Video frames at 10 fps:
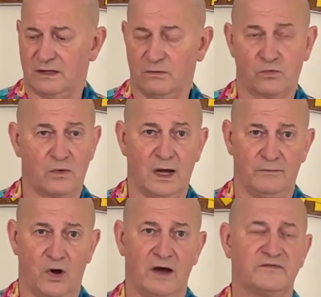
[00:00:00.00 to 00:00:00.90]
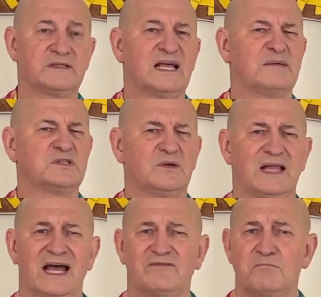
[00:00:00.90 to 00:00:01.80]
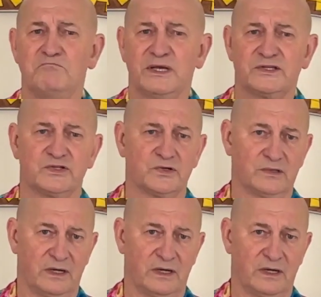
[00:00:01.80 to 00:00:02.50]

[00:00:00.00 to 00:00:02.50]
rum. Oftentimes you'll have a mixture